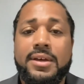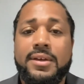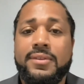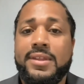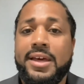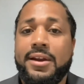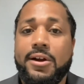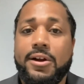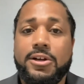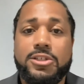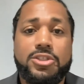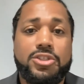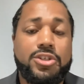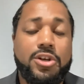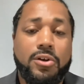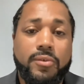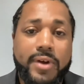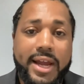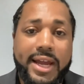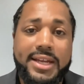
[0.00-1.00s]
that are
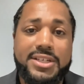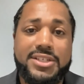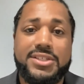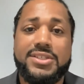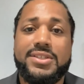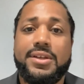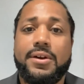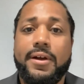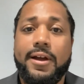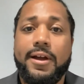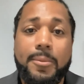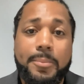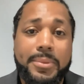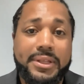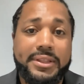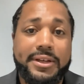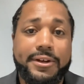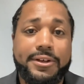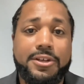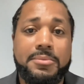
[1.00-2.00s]
courageous, that are
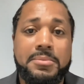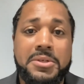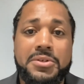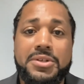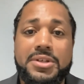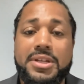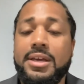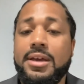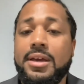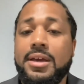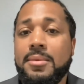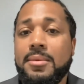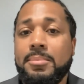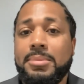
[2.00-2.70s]
helping their community,